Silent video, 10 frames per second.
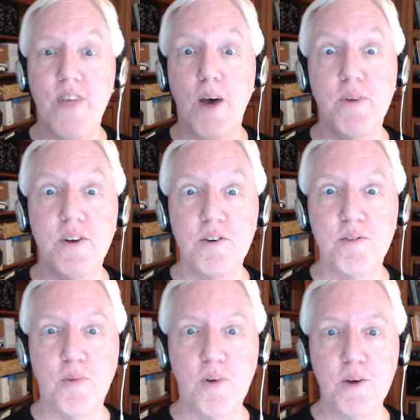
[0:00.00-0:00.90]
that would do
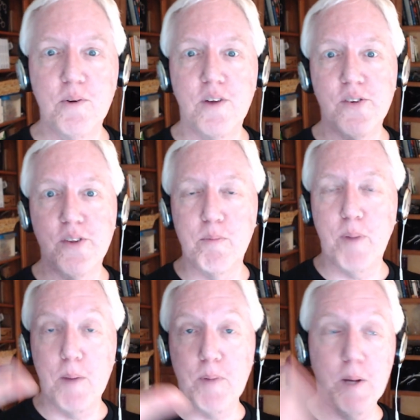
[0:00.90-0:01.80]
for you other than
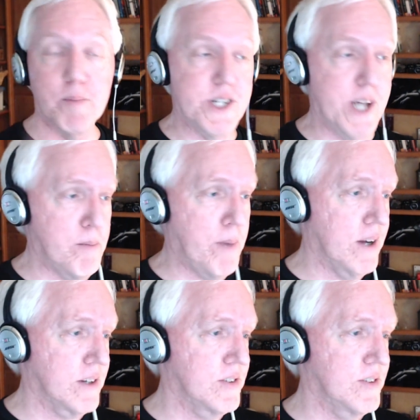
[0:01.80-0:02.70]
popping up the chat
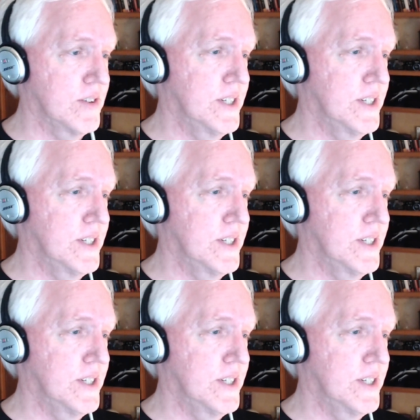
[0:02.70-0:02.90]
box.